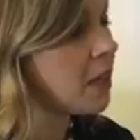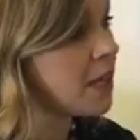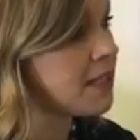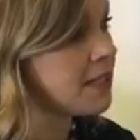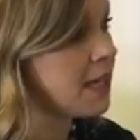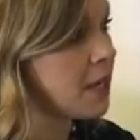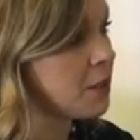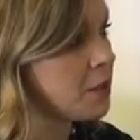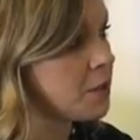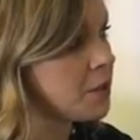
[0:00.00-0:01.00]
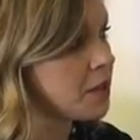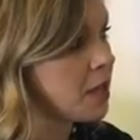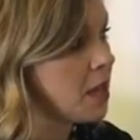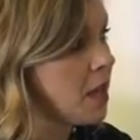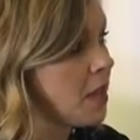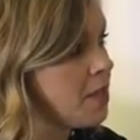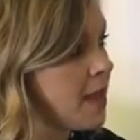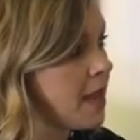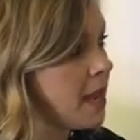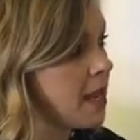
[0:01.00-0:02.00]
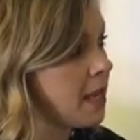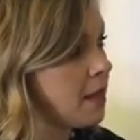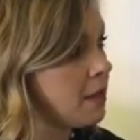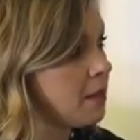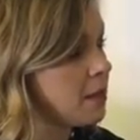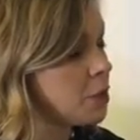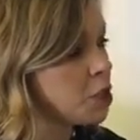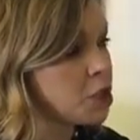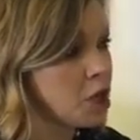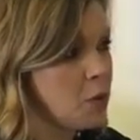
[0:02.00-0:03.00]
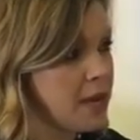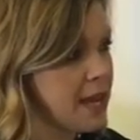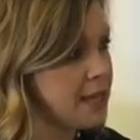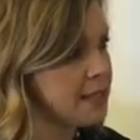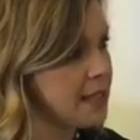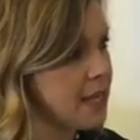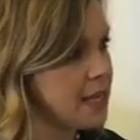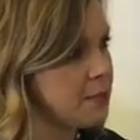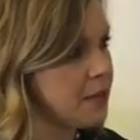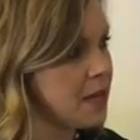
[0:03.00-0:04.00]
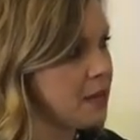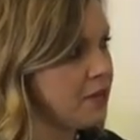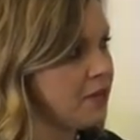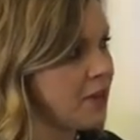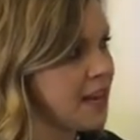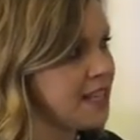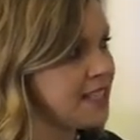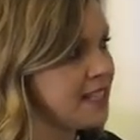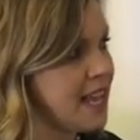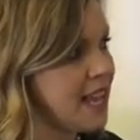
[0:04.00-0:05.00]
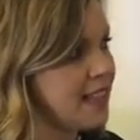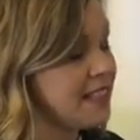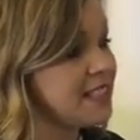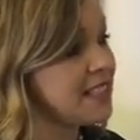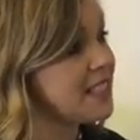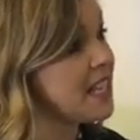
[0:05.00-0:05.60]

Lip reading: a lot of designers, they showcase things, but they're afraid to say this is a